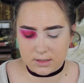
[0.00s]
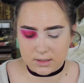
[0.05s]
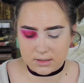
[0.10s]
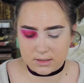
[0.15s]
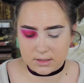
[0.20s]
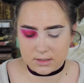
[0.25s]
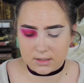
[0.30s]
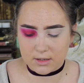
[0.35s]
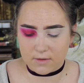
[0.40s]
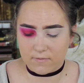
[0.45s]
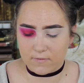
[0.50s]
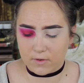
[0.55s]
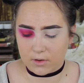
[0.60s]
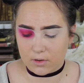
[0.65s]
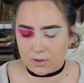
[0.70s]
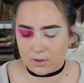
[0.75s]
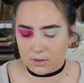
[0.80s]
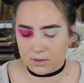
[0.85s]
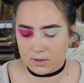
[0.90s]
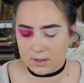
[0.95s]
it's
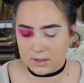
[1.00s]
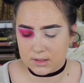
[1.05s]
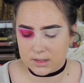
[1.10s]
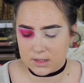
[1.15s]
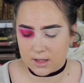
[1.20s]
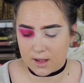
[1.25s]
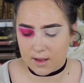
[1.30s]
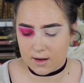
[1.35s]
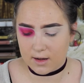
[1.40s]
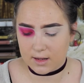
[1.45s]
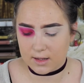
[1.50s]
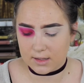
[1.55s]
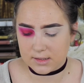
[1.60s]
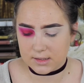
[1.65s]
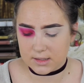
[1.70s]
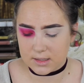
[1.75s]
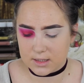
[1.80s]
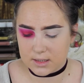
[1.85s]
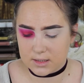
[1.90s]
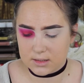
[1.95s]
difficult. It's not
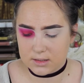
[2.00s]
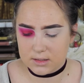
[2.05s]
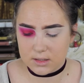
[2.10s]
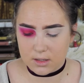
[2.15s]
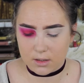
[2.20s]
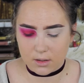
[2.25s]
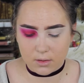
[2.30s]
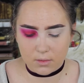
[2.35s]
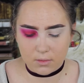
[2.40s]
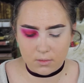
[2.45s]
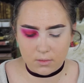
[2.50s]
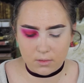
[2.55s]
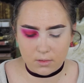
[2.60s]
easy, so.